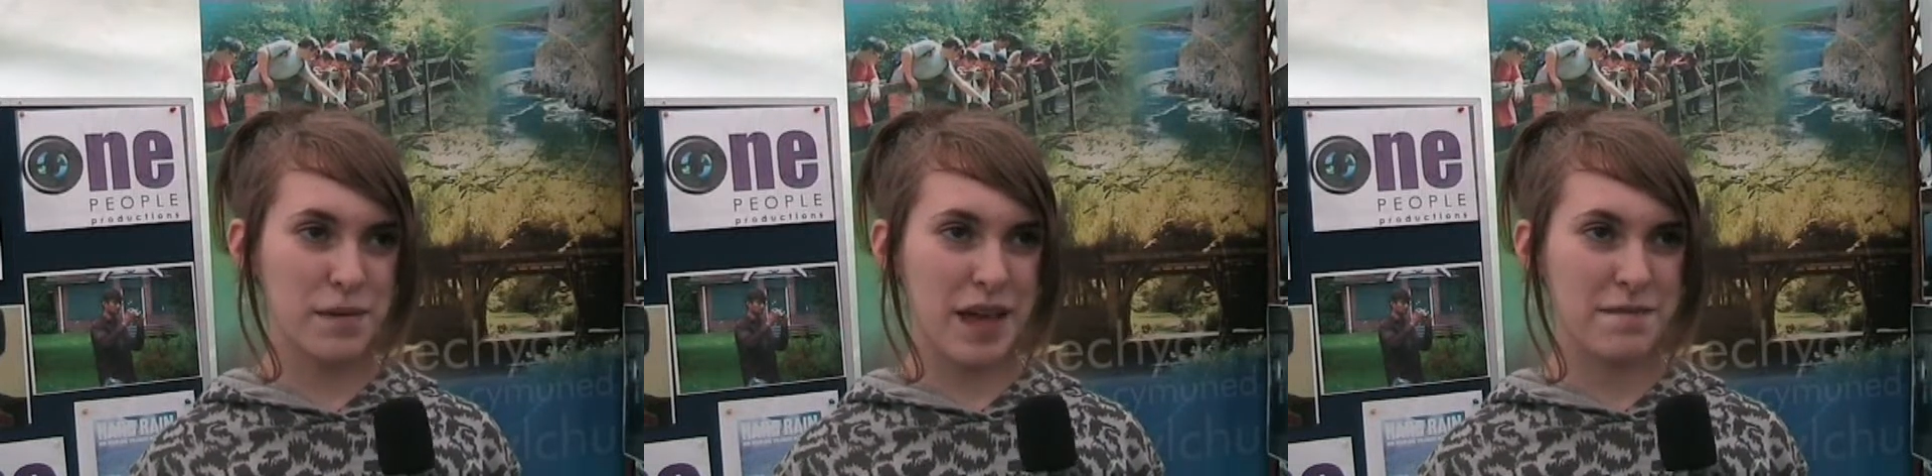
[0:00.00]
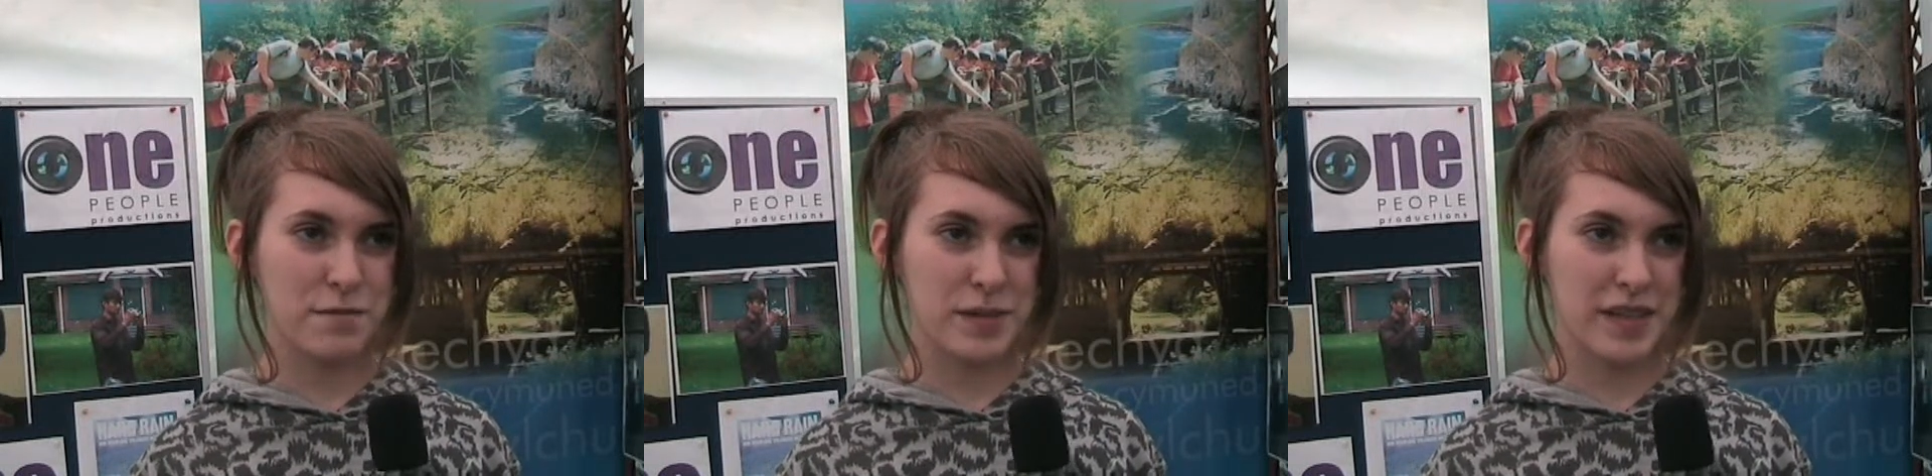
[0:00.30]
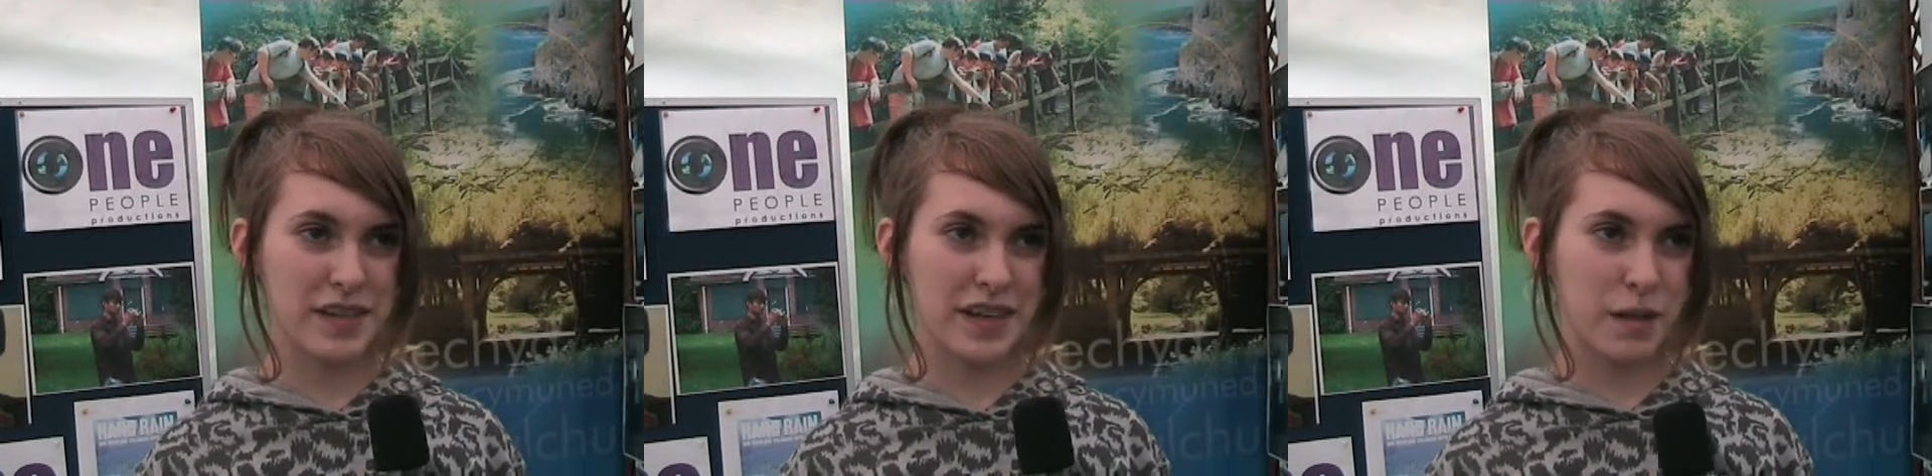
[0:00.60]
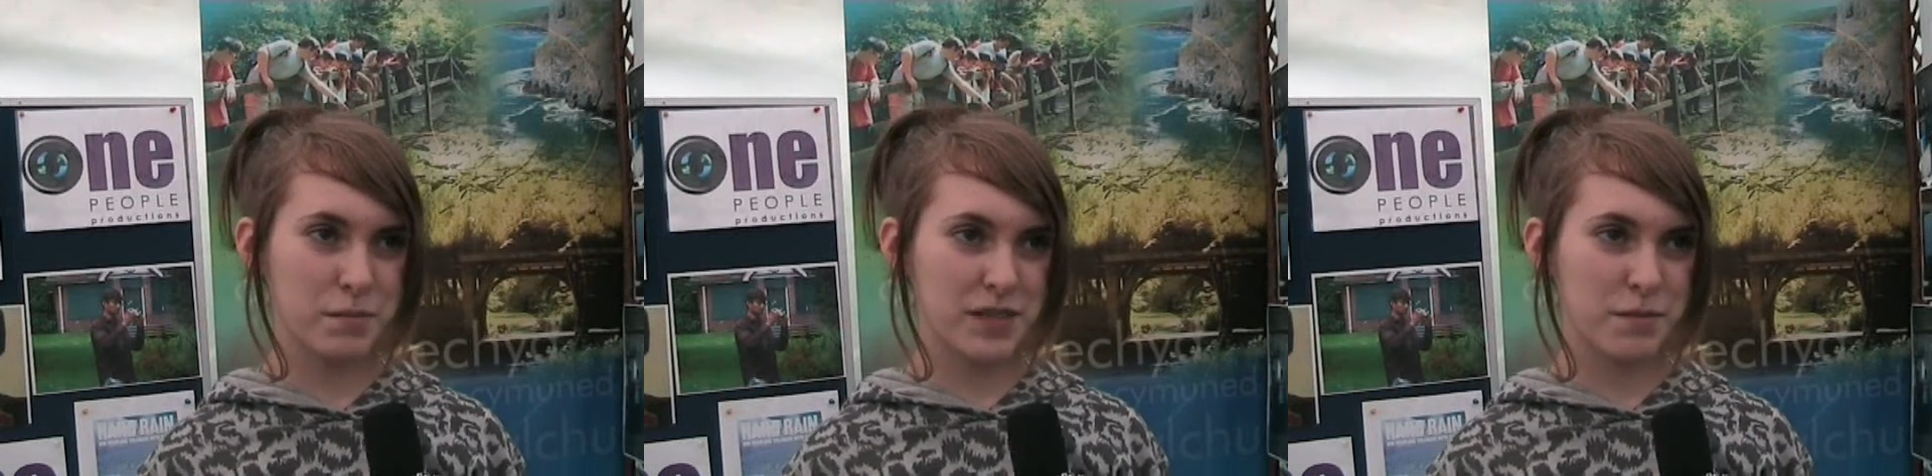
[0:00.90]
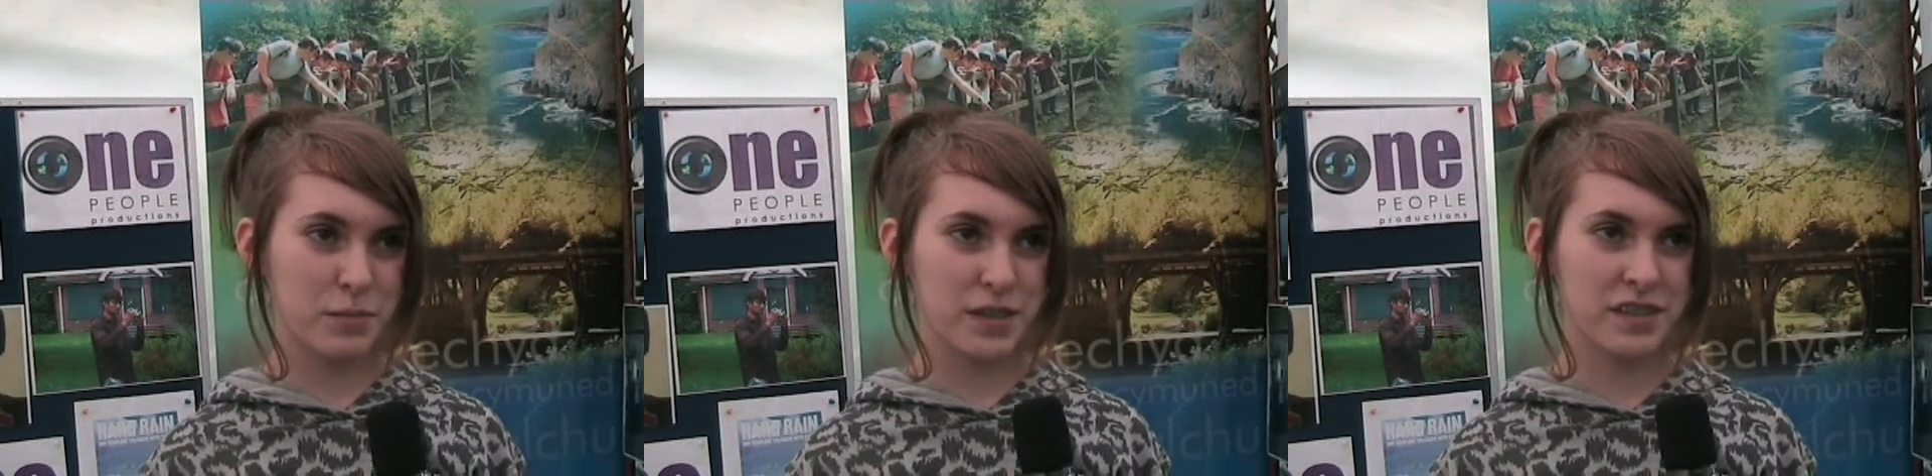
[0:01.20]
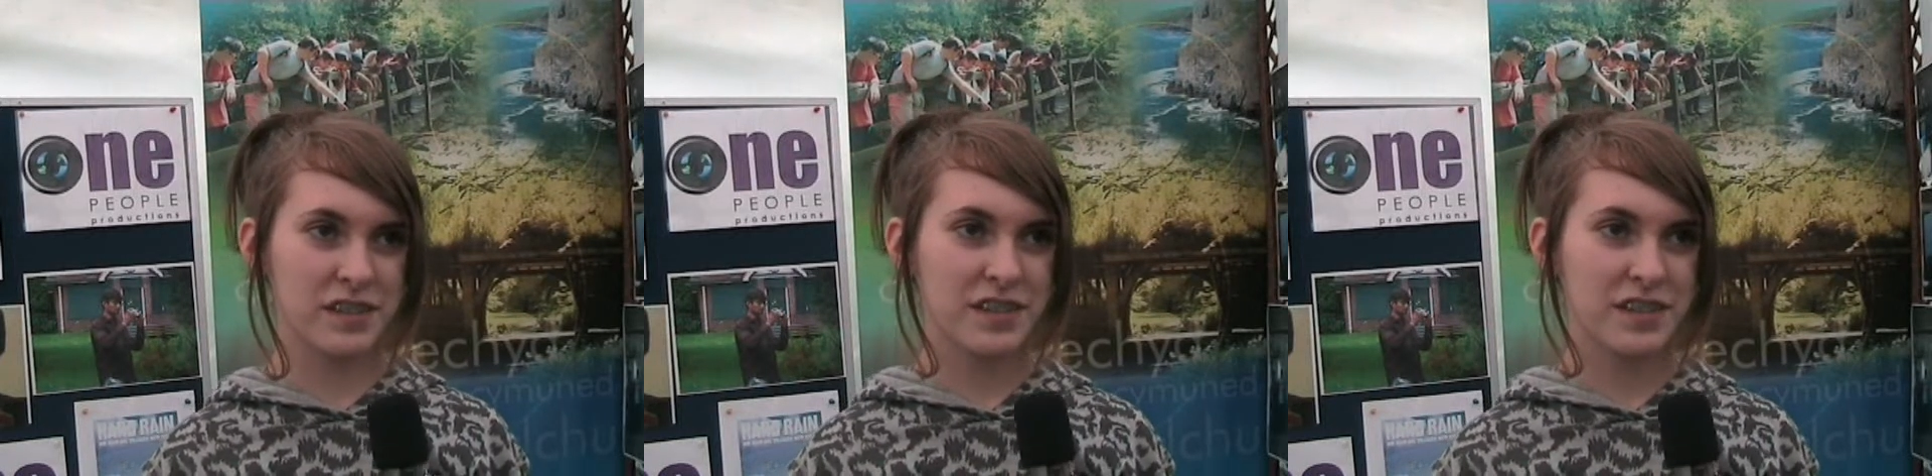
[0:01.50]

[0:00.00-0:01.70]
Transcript: but everybody can help someone.